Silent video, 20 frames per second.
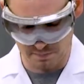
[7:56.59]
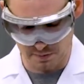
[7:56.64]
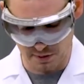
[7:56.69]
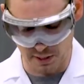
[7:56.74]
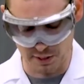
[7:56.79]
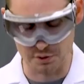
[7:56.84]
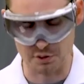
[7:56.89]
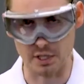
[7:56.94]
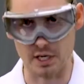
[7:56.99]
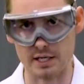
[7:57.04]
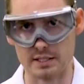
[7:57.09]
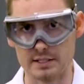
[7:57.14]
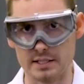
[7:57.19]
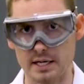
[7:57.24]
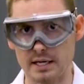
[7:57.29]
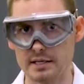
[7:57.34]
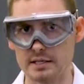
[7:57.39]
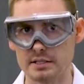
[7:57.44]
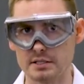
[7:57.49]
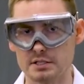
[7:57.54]

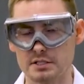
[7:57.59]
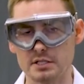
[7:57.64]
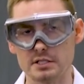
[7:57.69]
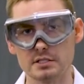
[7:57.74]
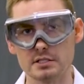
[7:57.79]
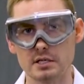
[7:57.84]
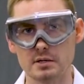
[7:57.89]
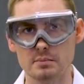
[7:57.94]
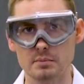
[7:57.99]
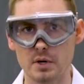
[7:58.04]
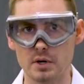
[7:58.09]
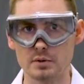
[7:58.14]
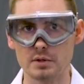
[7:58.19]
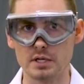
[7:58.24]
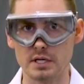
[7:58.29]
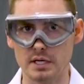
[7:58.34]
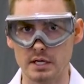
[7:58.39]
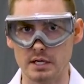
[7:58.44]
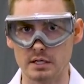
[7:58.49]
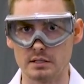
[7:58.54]
hydroxide is just
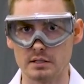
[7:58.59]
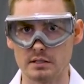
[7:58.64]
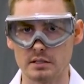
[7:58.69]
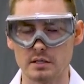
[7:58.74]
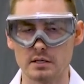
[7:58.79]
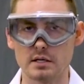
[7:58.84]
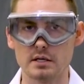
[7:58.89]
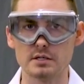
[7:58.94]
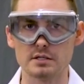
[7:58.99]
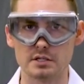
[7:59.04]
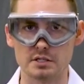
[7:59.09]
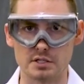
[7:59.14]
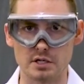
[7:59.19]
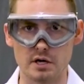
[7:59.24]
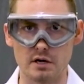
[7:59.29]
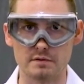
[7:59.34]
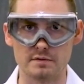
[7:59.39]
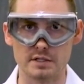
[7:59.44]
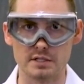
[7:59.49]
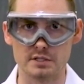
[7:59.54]
ammonia
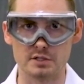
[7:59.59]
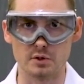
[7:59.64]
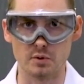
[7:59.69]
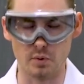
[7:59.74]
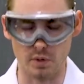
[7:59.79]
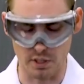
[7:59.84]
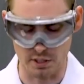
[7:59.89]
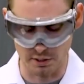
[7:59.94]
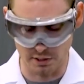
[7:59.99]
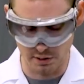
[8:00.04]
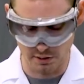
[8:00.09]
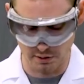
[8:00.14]
dissolved into water.